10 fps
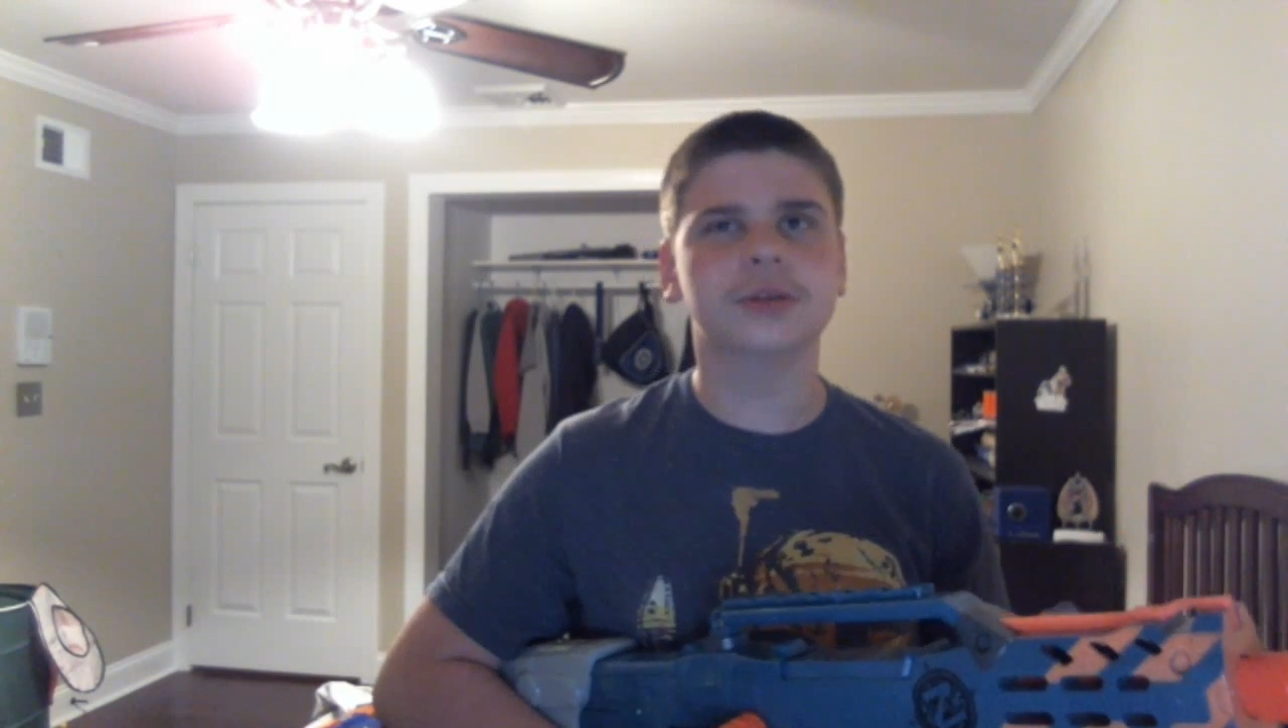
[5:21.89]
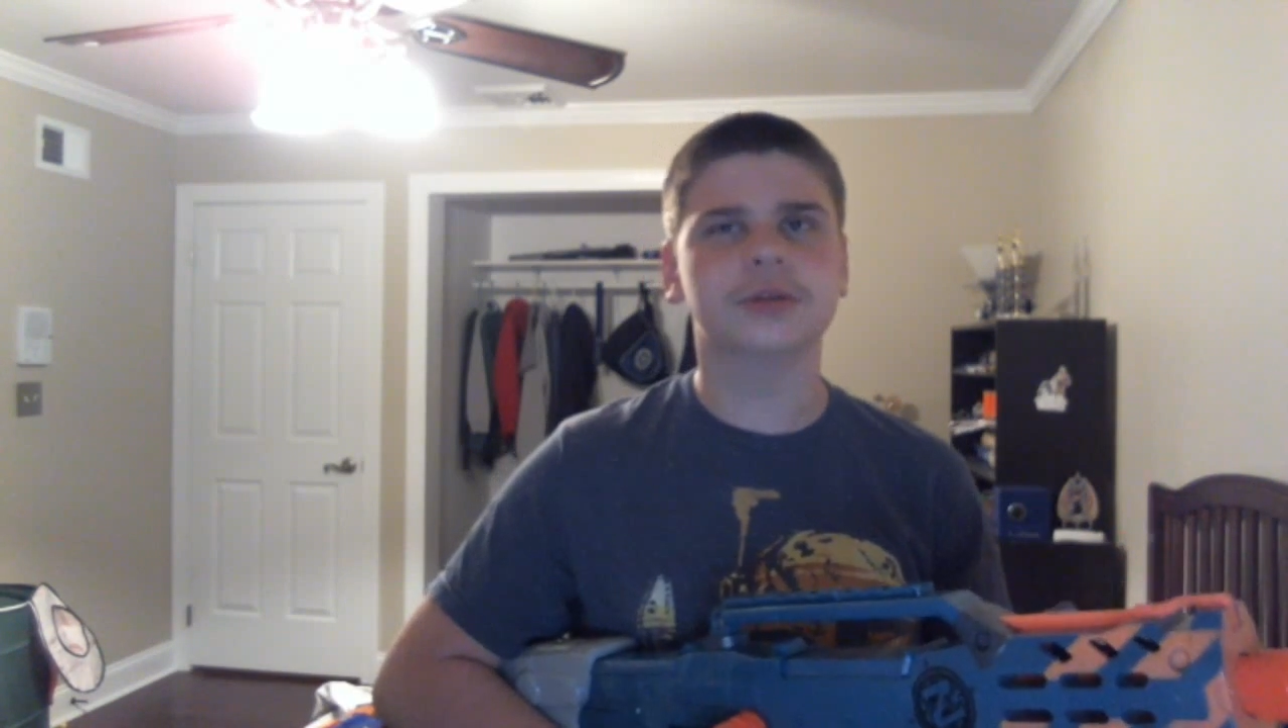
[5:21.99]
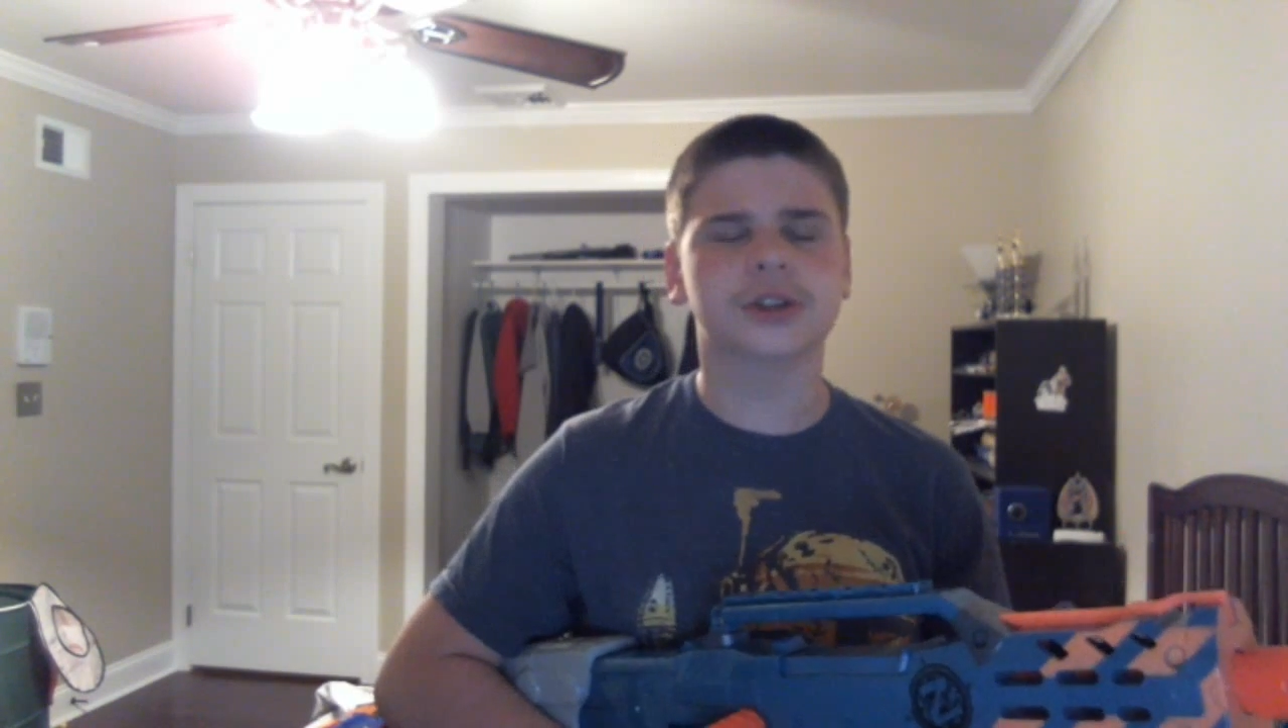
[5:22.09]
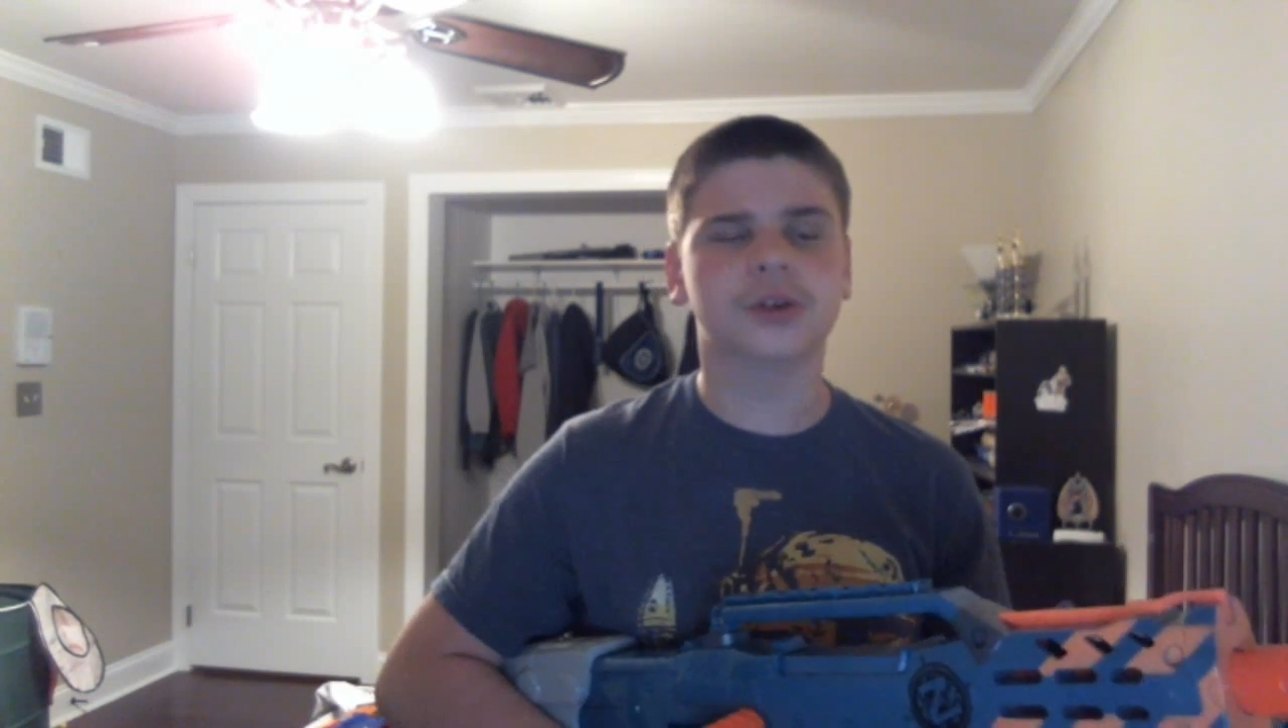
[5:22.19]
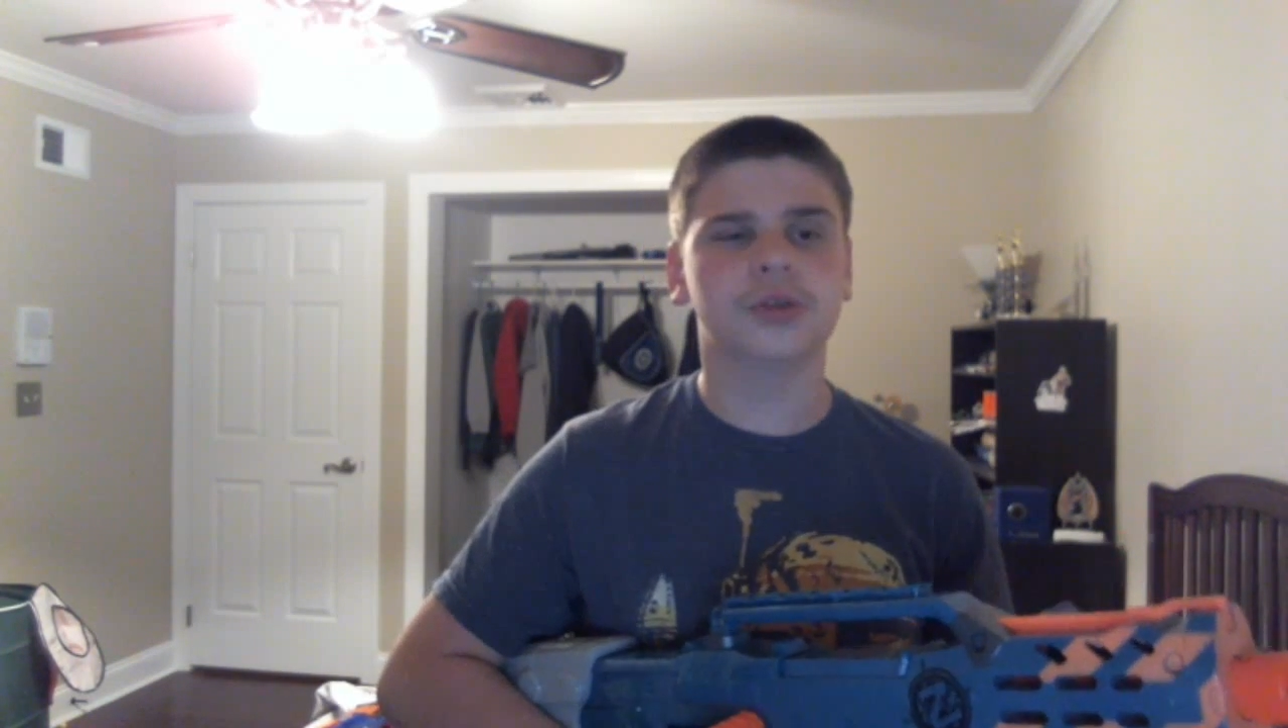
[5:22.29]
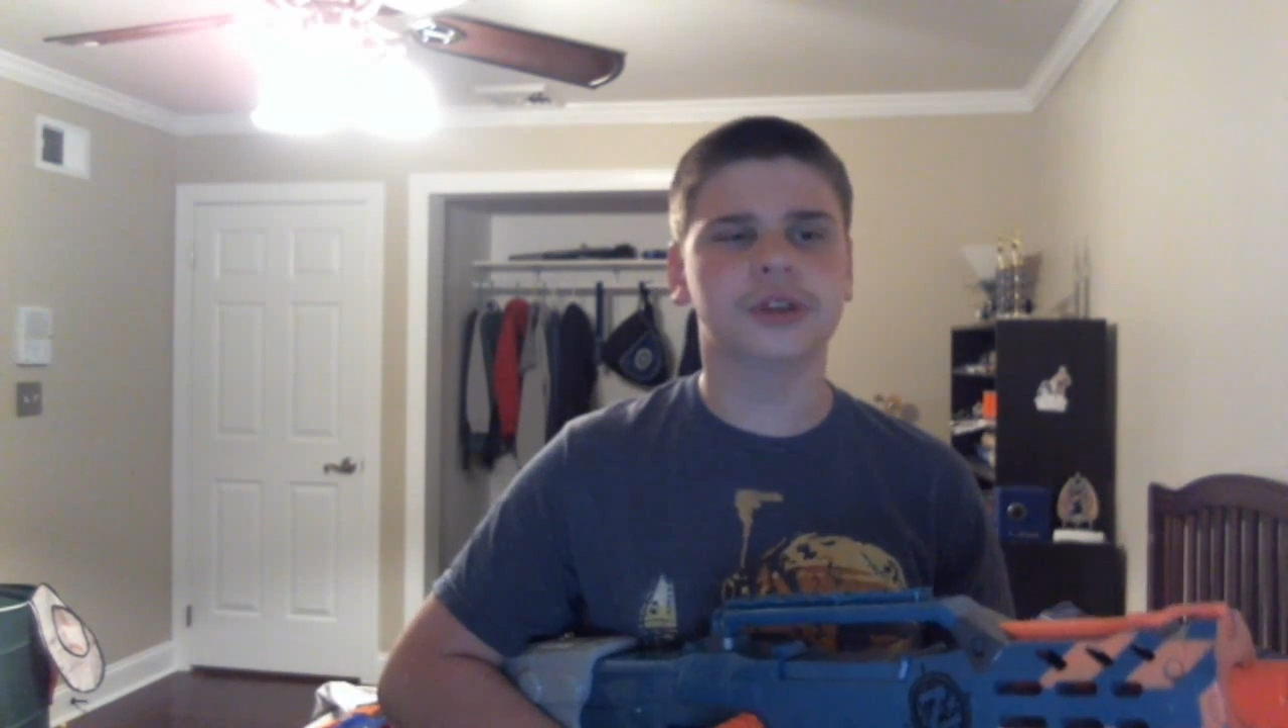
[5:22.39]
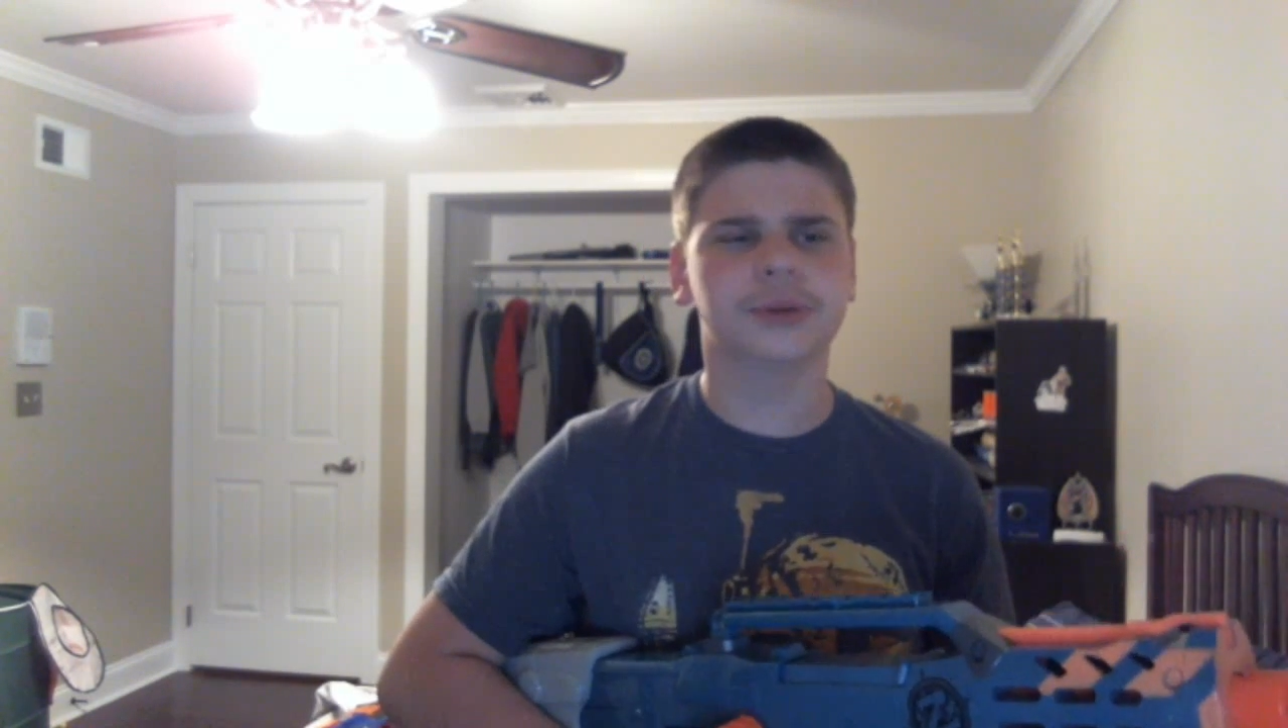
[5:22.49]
it was the only